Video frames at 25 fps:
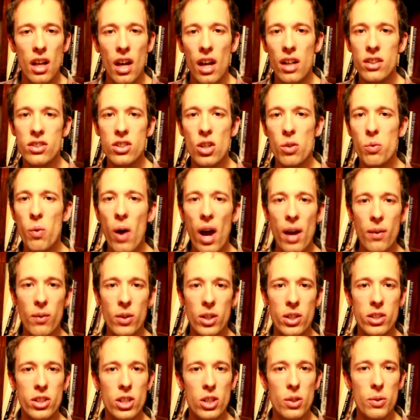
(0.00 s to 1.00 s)
And so what I
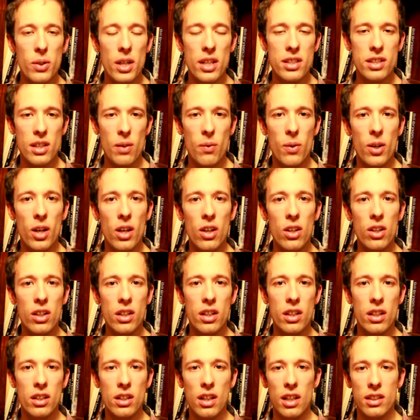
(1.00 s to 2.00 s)
want to do is I want to
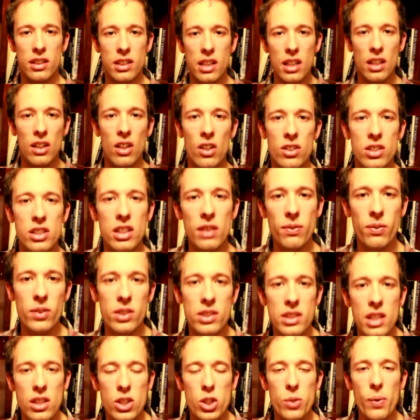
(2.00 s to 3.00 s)
look at lots of different
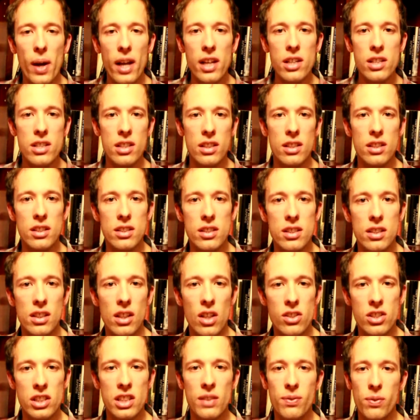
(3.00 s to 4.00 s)
situations,
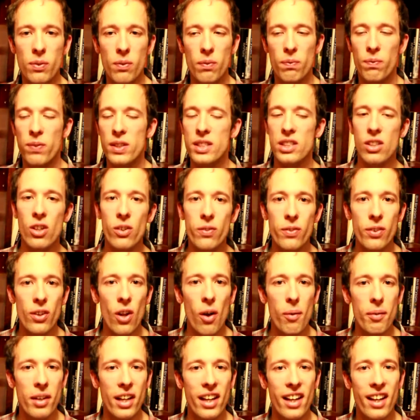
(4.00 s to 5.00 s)
lots of different physical
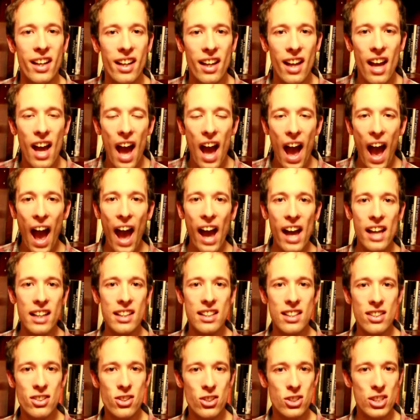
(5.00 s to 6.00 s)
phenomena,
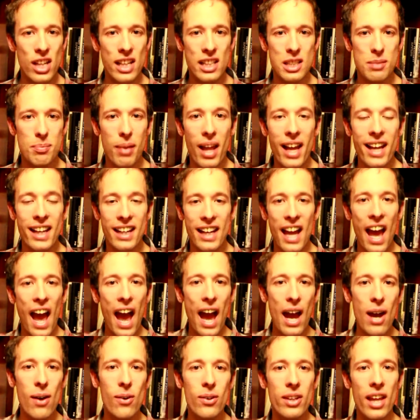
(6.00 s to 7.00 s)
and just explain
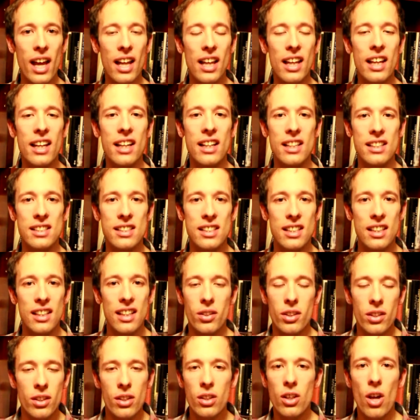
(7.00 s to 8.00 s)
how they're linked.
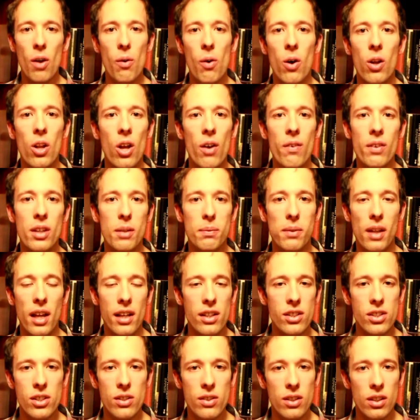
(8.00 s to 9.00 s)
You can go all over the
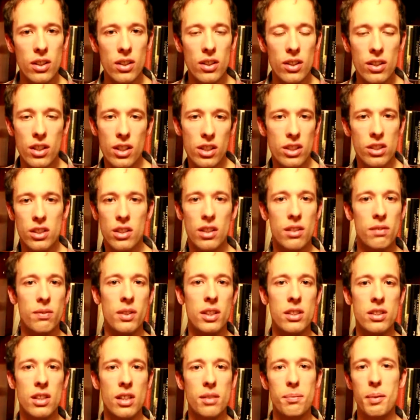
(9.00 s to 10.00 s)
place. You can look at
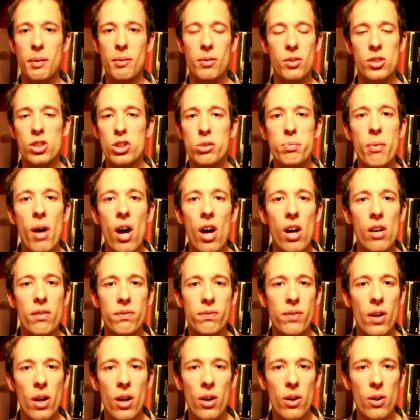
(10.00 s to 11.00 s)
things like people's
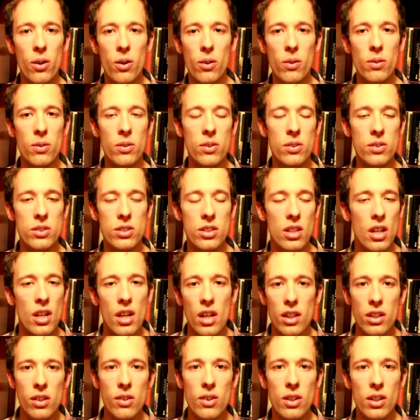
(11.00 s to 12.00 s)
smartphones,
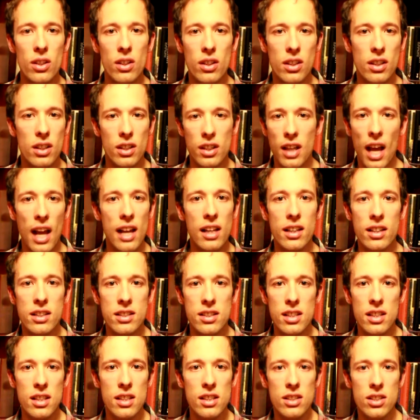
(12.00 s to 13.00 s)
you can look at
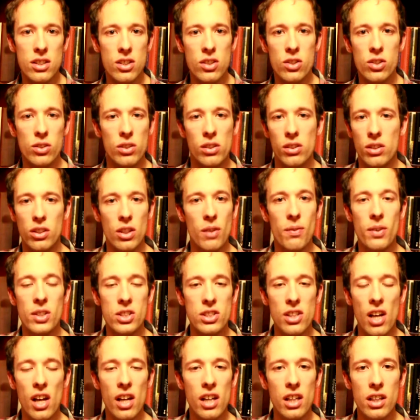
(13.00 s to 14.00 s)
galaxies, the other
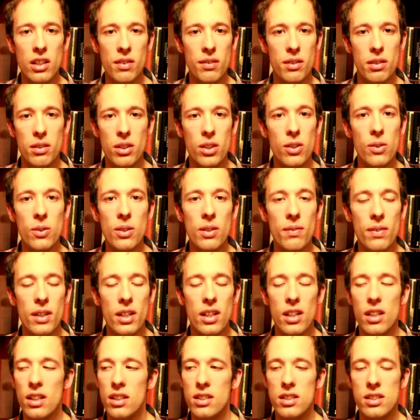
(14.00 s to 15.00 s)
side of the
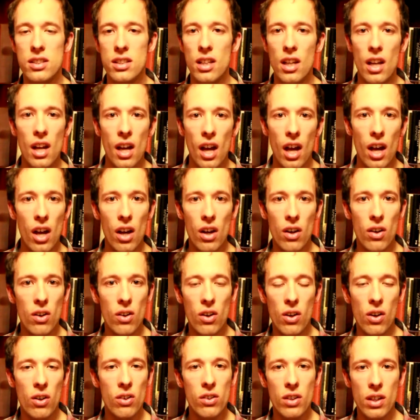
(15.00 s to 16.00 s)
universe,
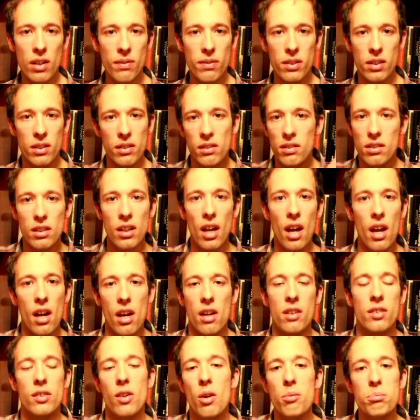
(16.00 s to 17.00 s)
or even, yeah,
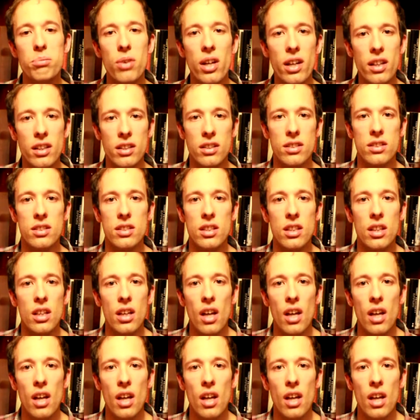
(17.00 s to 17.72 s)
our own brains.